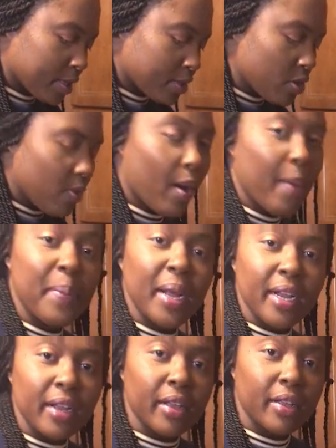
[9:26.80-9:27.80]
so it won't
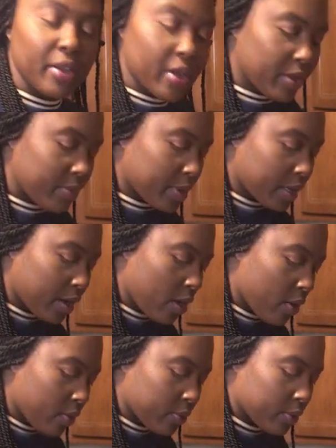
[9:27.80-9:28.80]
burn. You know, you want to
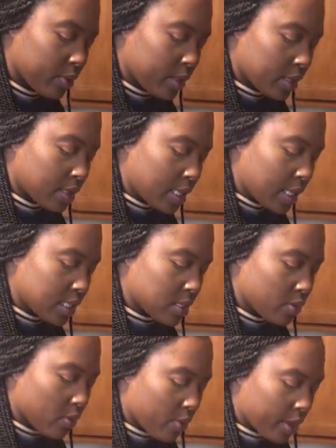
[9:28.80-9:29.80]
coat things
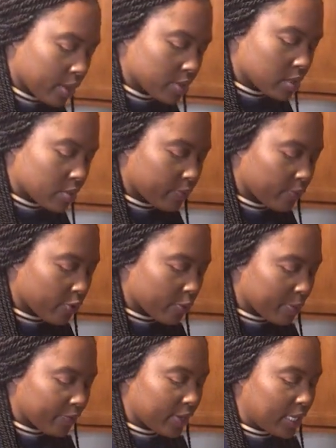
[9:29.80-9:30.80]
in oil for
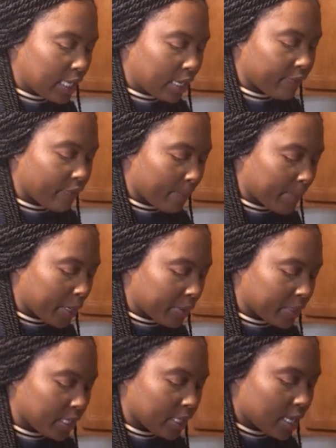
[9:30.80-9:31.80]
preventing it from
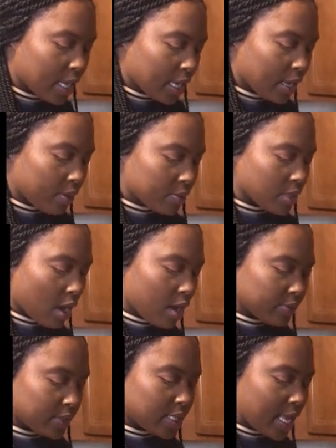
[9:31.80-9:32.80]
burning. And with
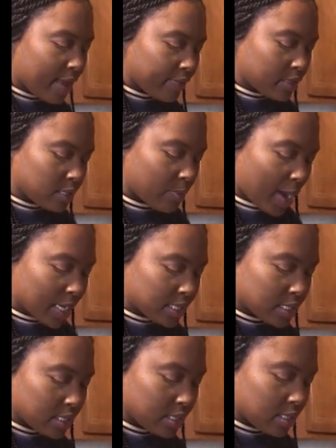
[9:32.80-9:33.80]
all these heavy
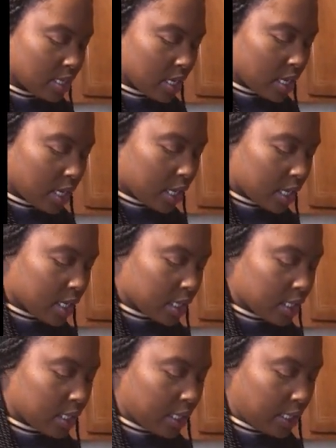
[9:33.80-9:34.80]
spices, it
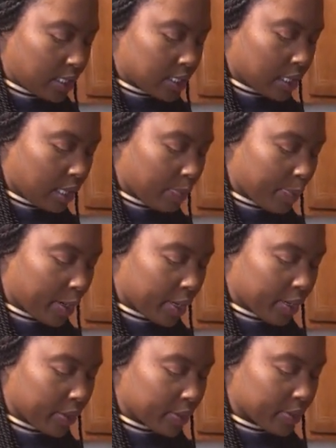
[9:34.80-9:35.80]
can easily
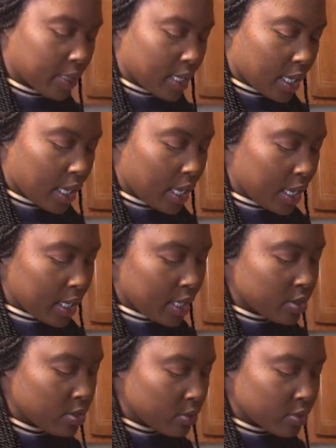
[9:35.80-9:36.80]
burn.
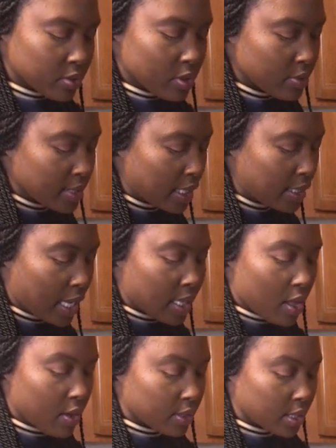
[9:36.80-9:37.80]
And Zoodles don't take
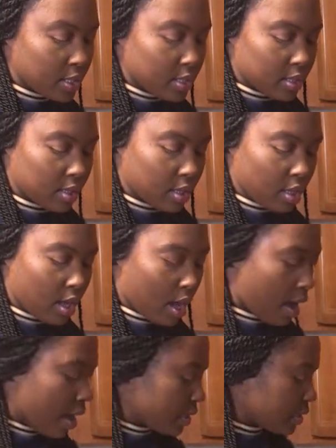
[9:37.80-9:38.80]
that long to cook,
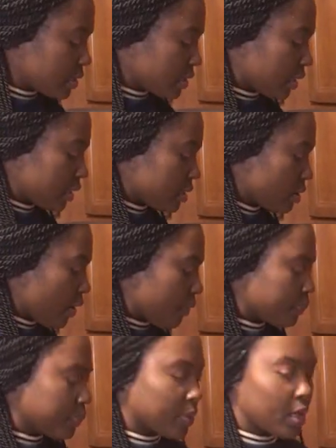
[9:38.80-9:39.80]
honestly. So
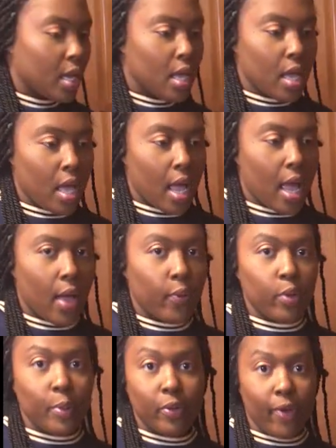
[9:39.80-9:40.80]

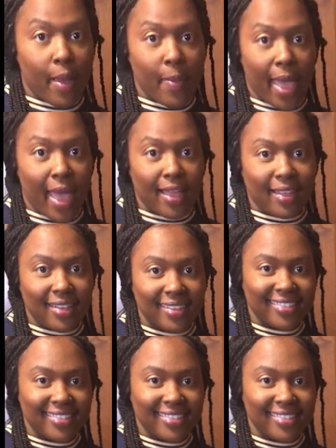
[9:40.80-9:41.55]
we'll be right back.